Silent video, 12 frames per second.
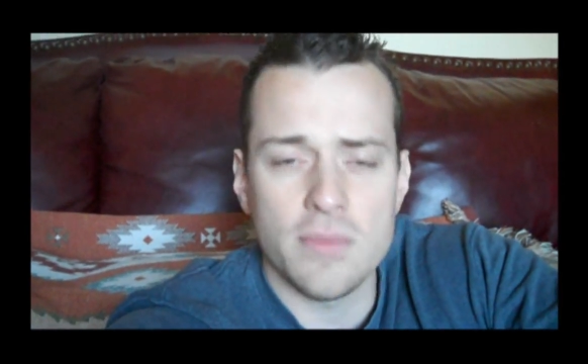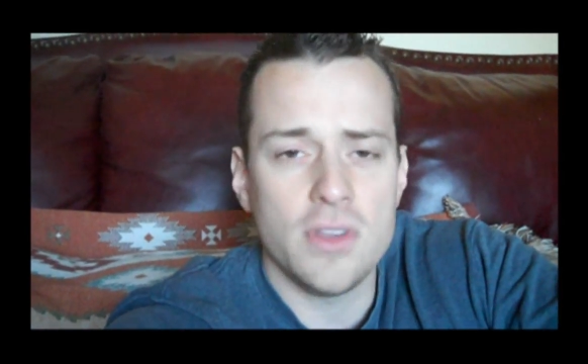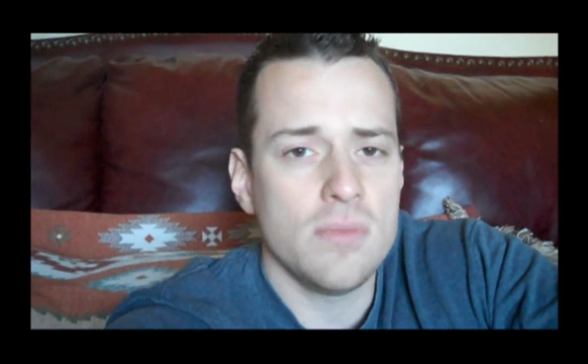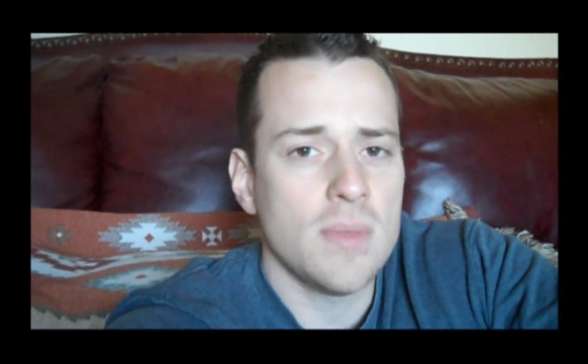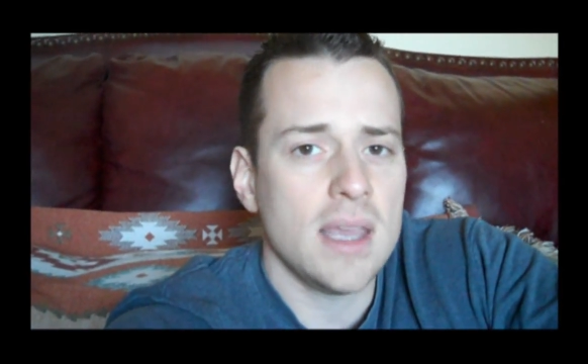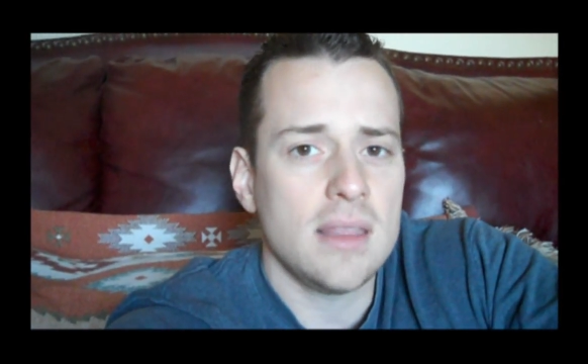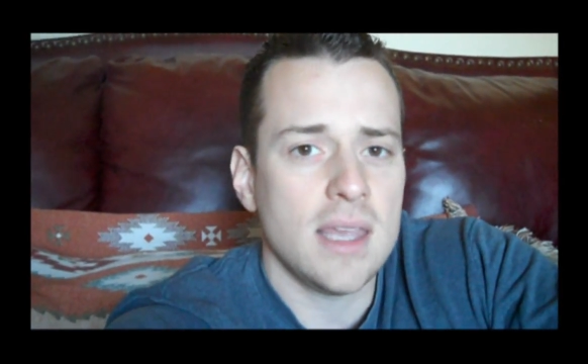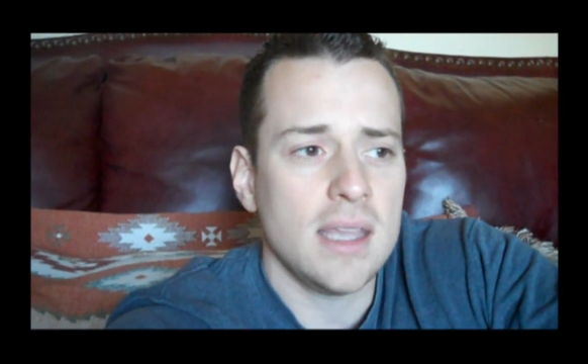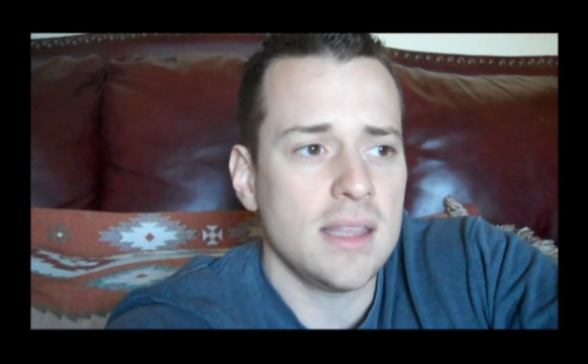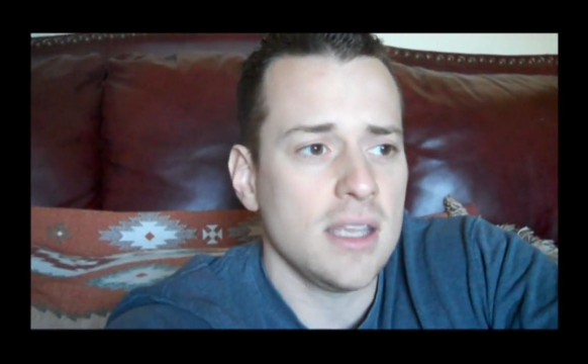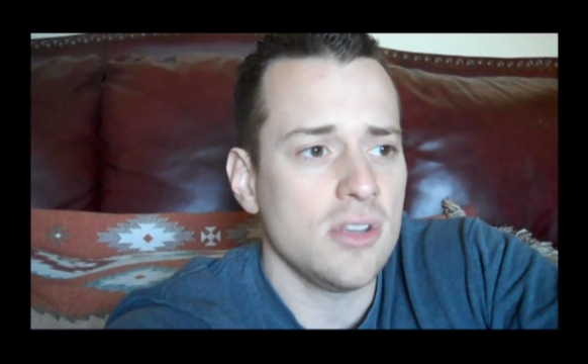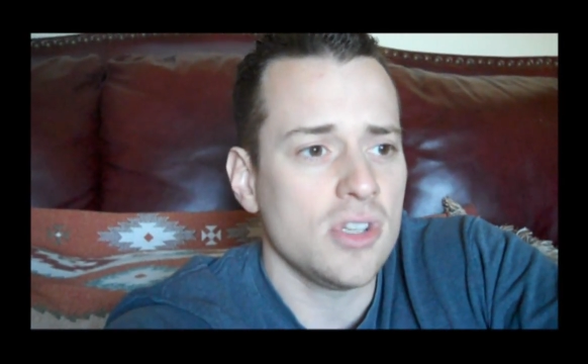of you may
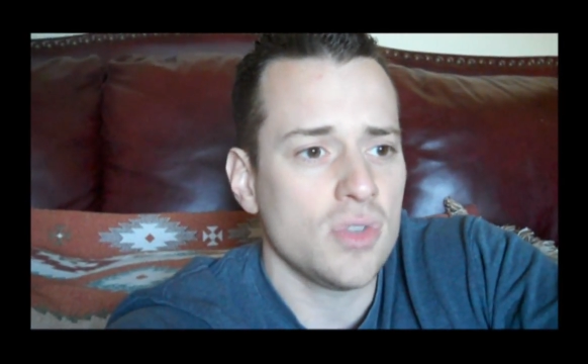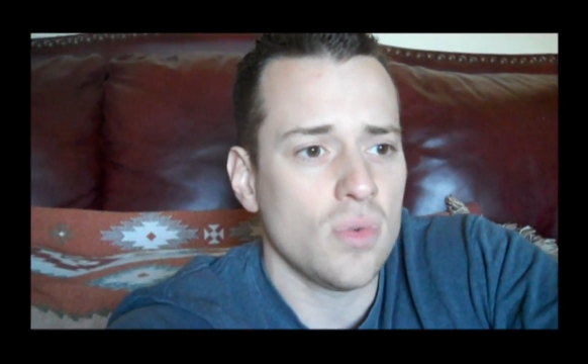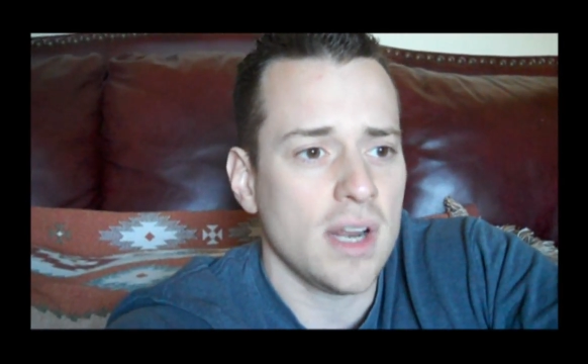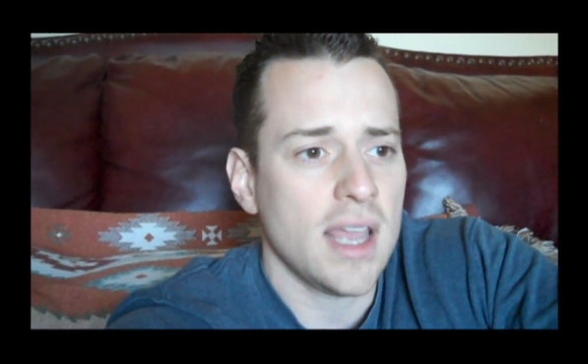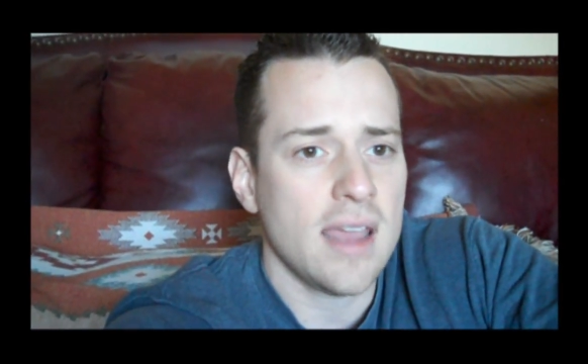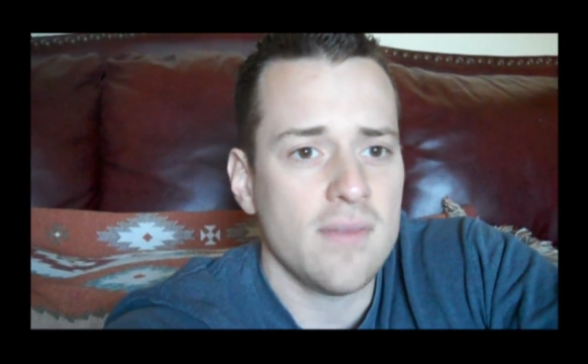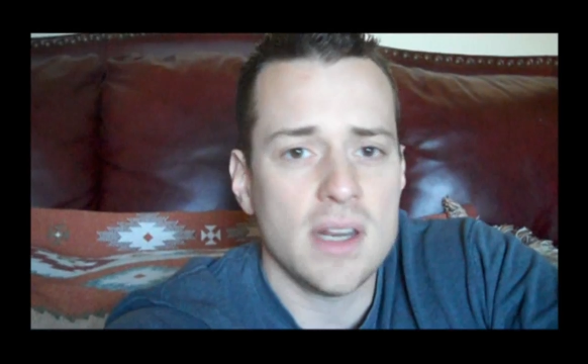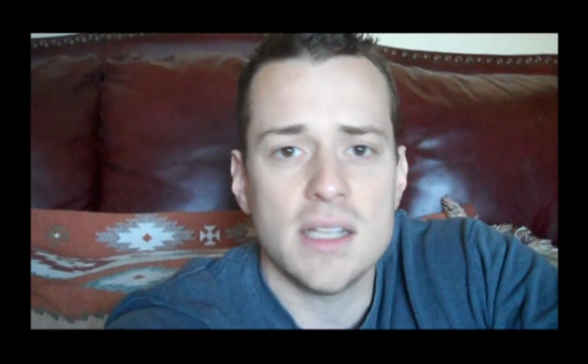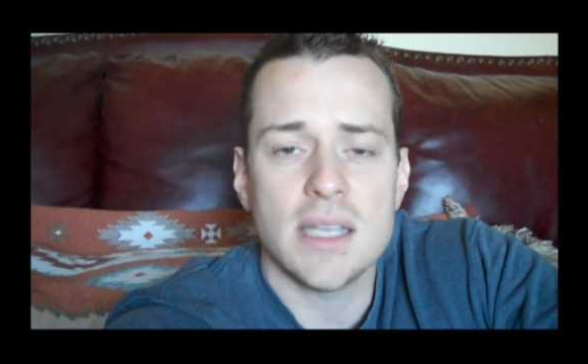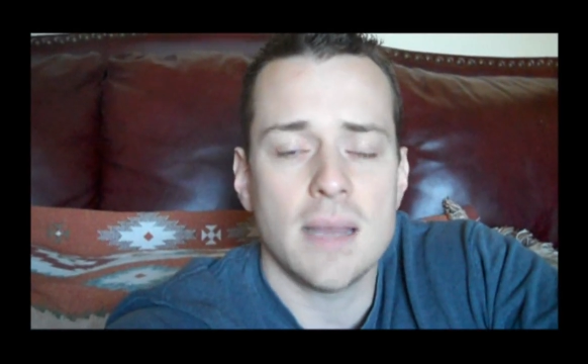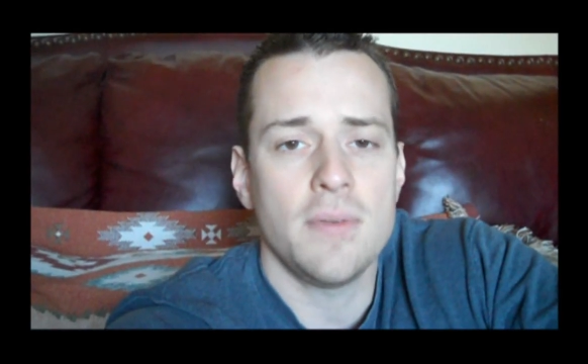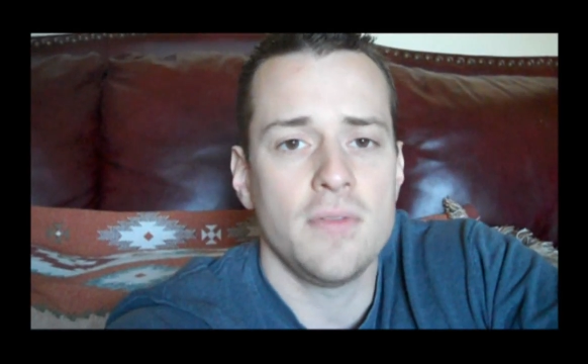think that you just want to have any
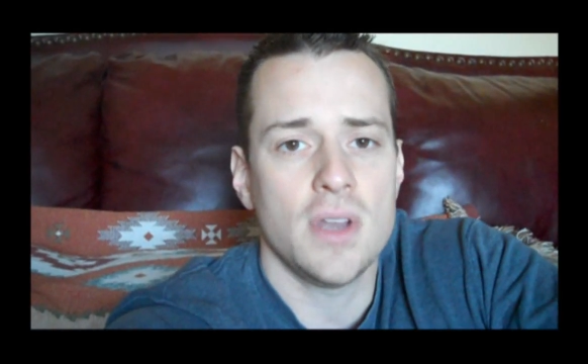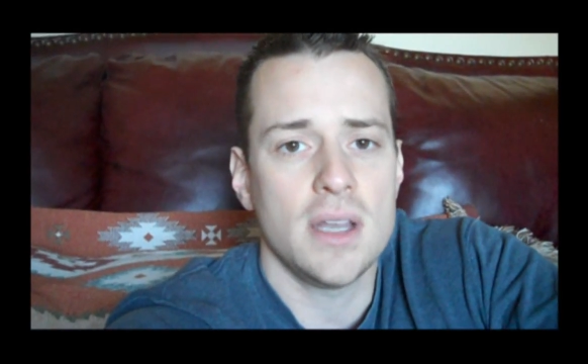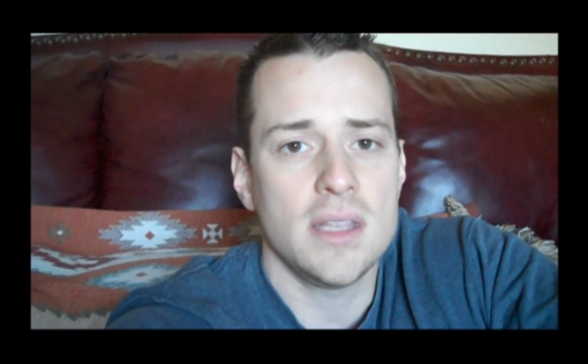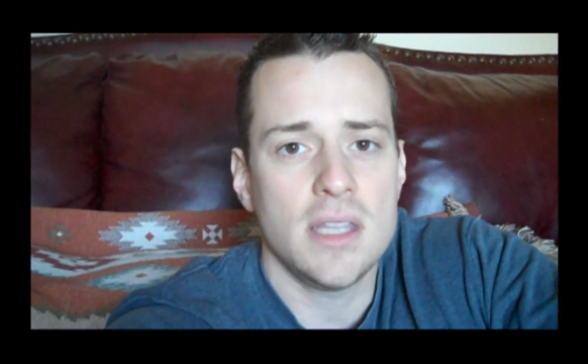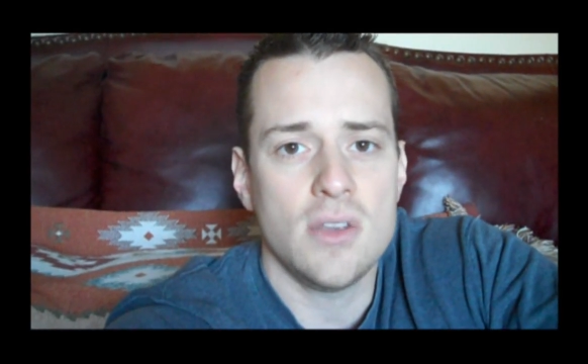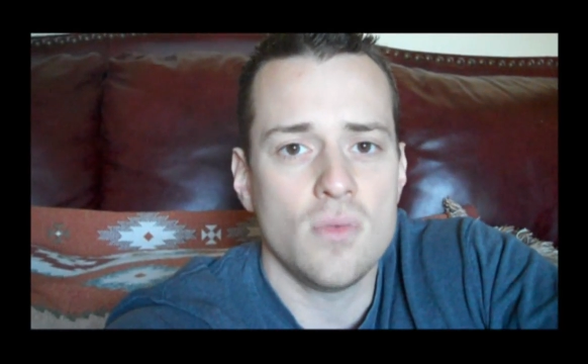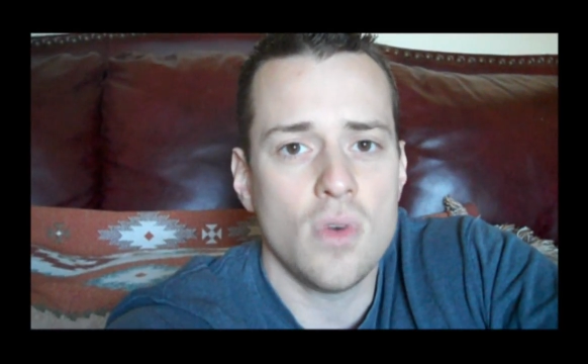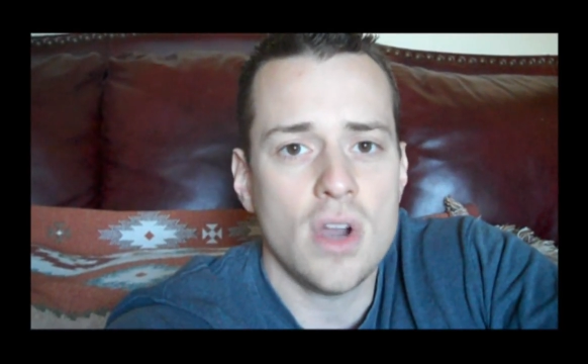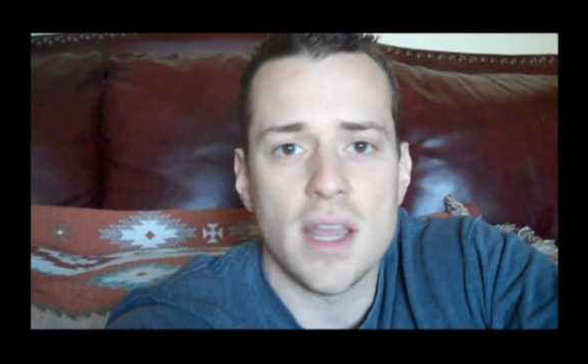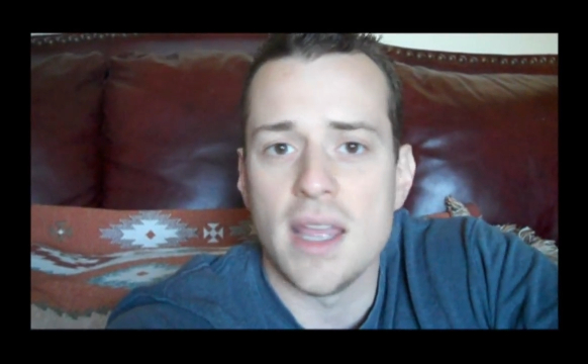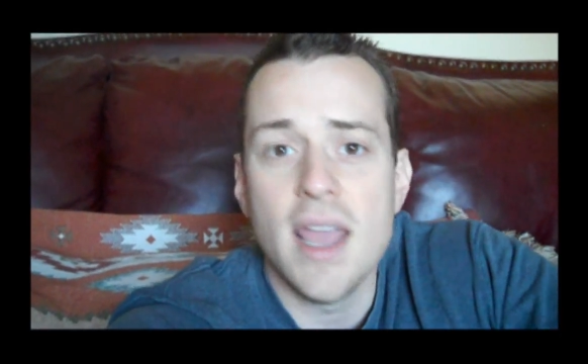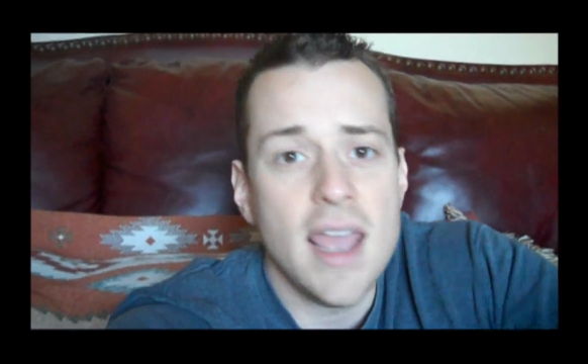type of gun that you
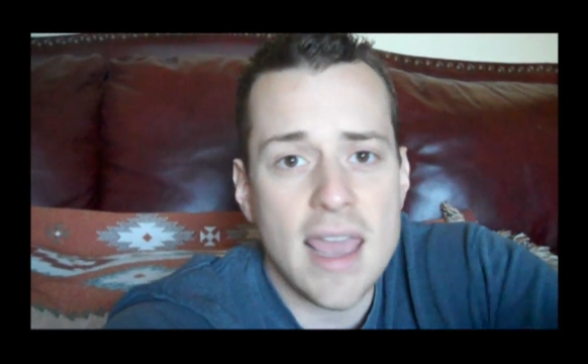want.